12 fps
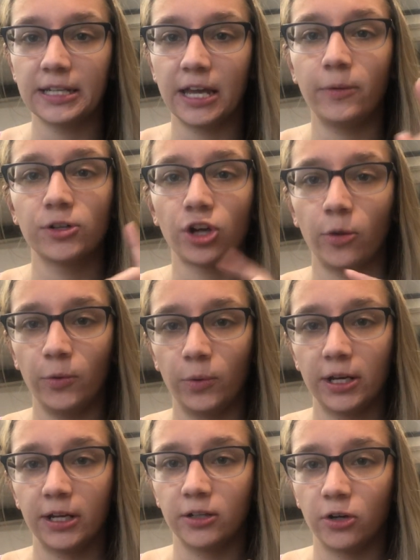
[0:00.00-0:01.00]
Day, which I'll be
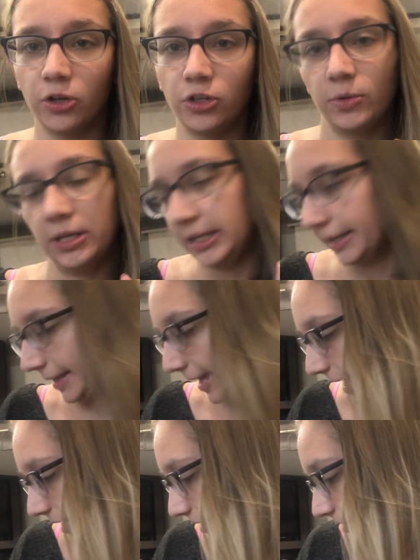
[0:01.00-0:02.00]
working on All You Can Eat
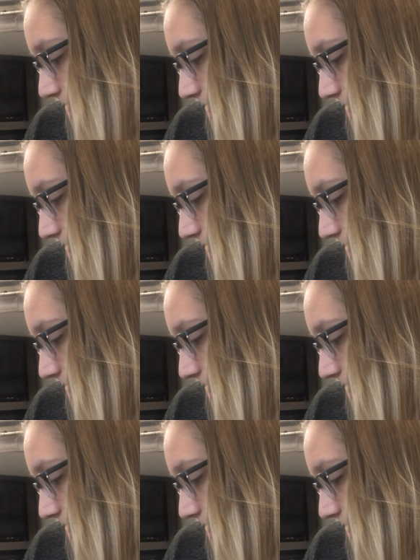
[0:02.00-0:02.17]
again.